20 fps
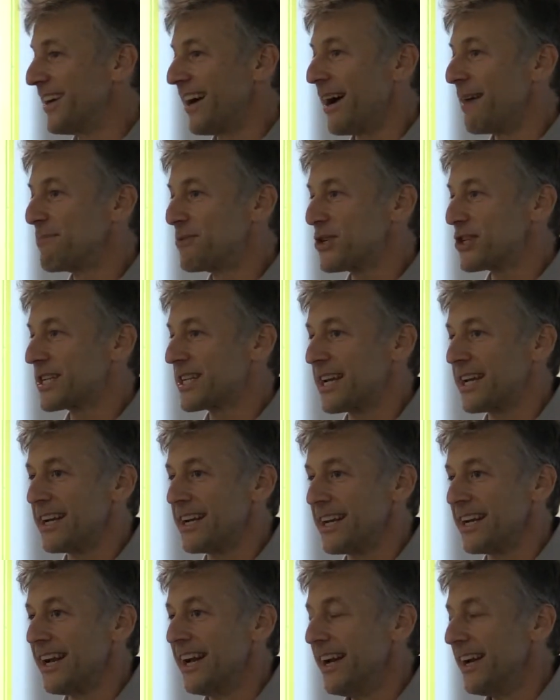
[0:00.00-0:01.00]
I'm just
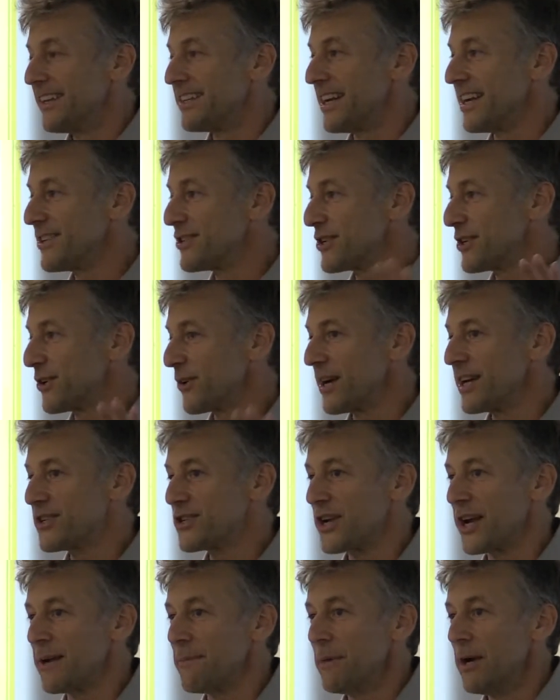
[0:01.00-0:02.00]
kidding. Dan's in great
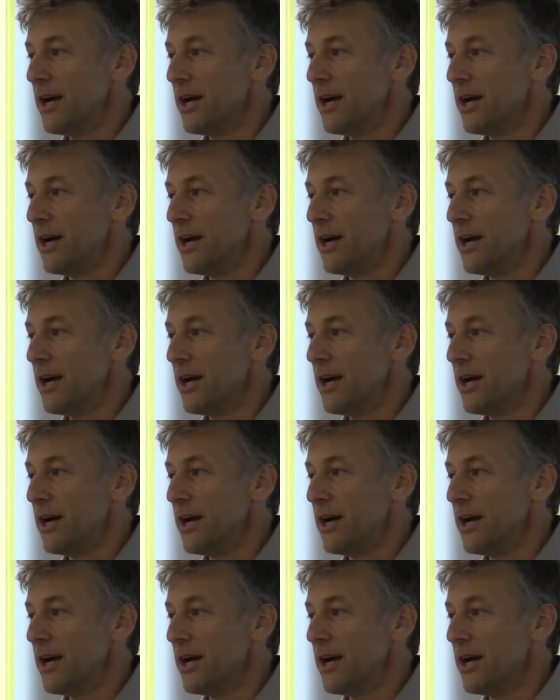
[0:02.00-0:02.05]
shape.